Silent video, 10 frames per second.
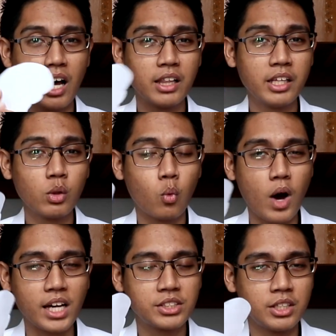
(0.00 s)
a little
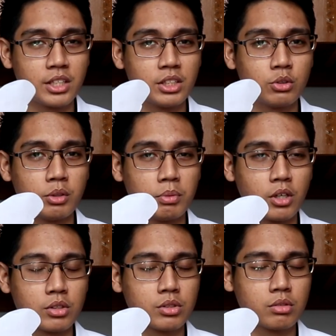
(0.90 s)
waxiness into it
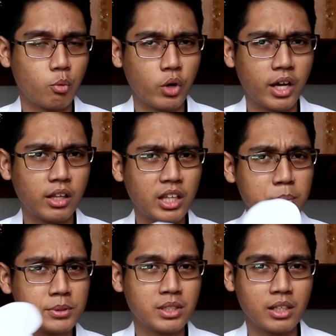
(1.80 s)
because, well,
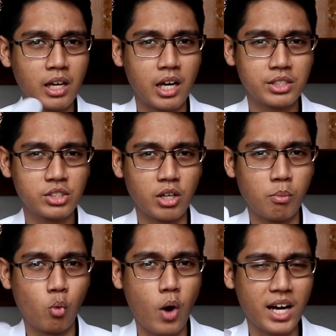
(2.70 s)
lipstick has
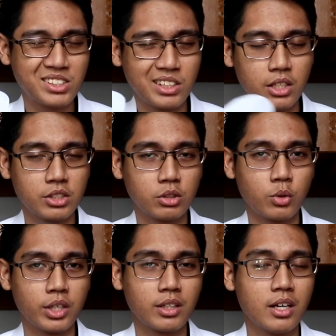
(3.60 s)
some waxiness into
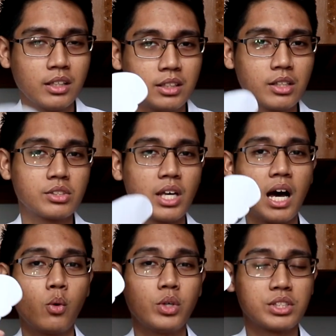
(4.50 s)
it. That's
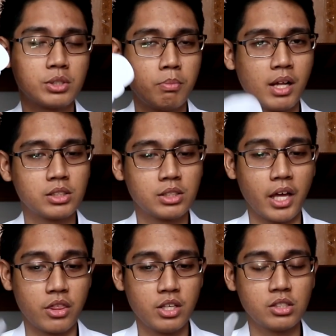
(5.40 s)
how it smells
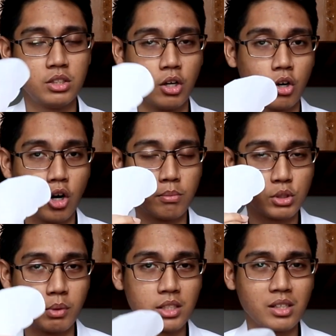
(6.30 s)
like. This Dior Homme
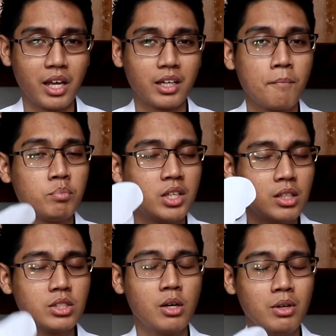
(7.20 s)
smells like.
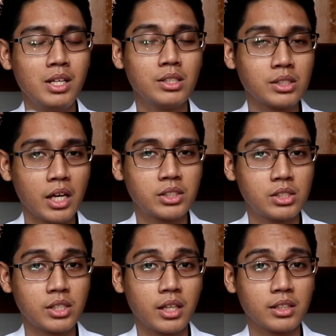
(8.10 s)
It's a really sexy
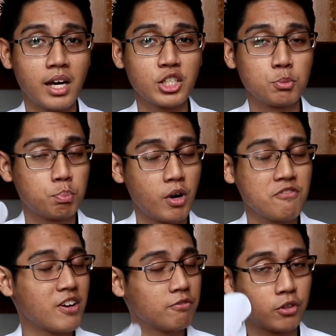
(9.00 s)
scent guys,
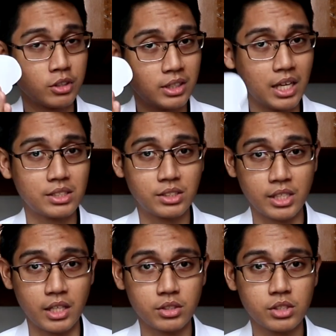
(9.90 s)
perfect for date
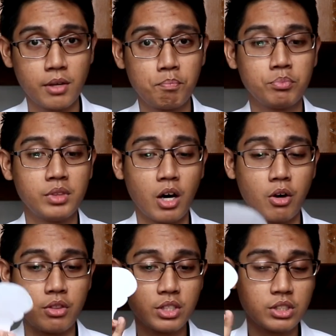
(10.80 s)
scents.
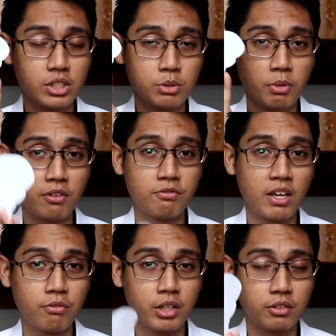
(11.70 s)
Now this is my
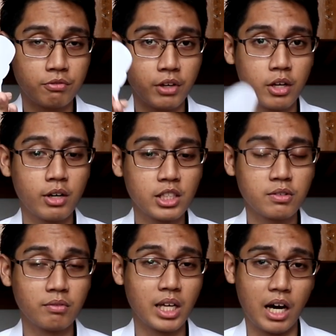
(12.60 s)
favorite fragrance
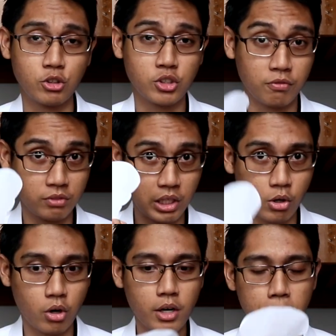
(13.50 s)
from the house of
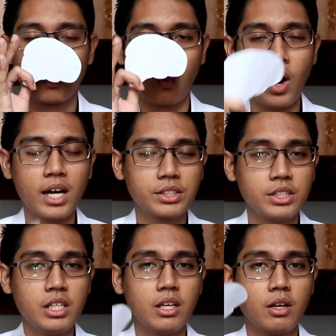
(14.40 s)
Dior.
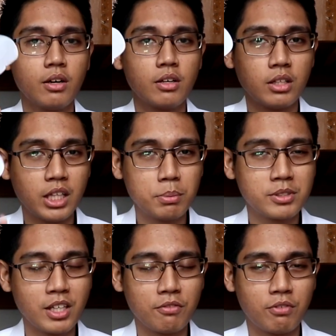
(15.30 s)
Waxy
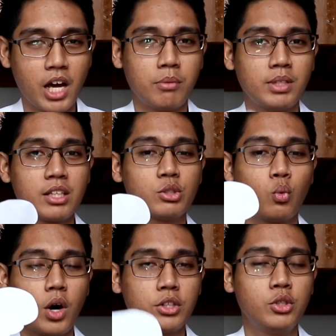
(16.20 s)
lipstick vibe, that's
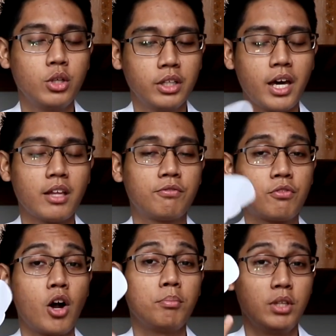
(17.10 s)
what you'll get
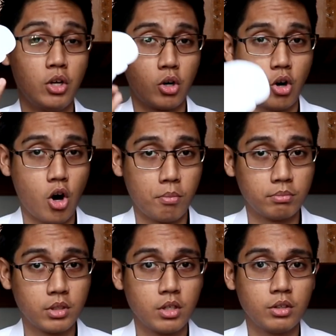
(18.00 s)
from Dior Homme.
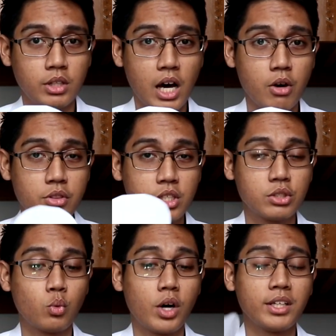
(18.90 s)
Now
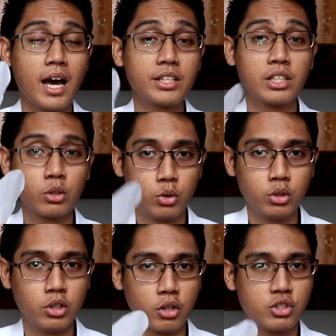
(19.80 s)
this one has a
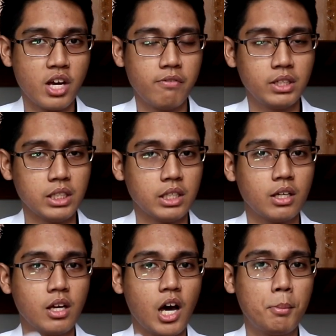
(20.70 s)
good longevity,
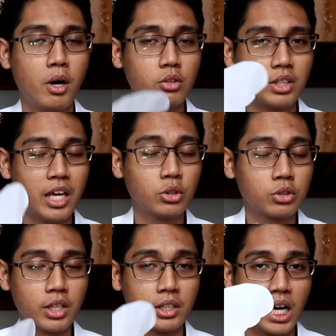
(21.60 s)
about 8 to
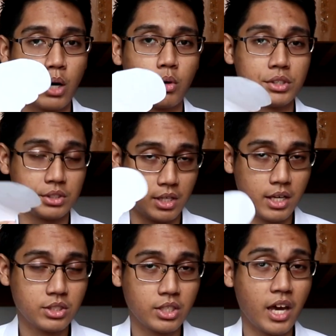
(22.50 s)
10 hours
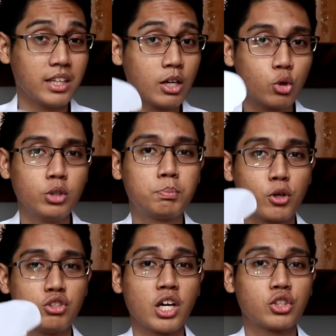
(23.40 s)
guys, and a good
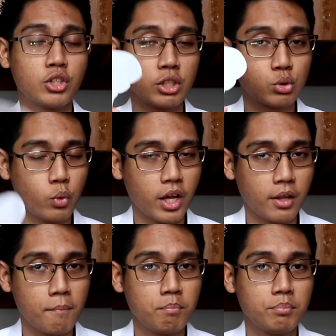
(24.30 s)
projection as well.